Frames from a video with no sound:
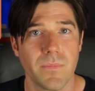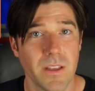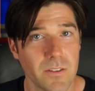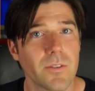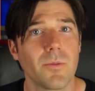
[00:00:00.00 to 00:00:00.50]

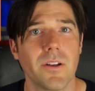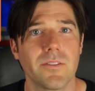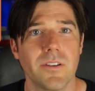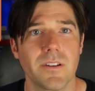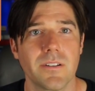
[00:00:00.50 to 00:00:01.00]
Thanks for
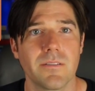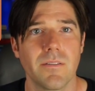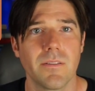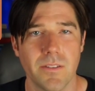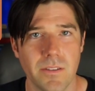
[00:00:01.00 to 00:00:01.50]

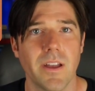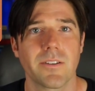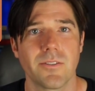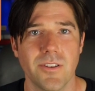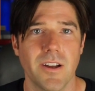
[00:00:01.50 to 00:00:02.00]
watching. This is
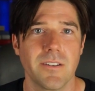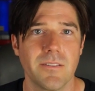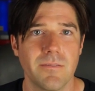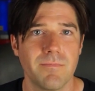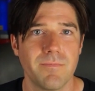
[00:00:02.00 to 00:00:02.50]
Dr. John.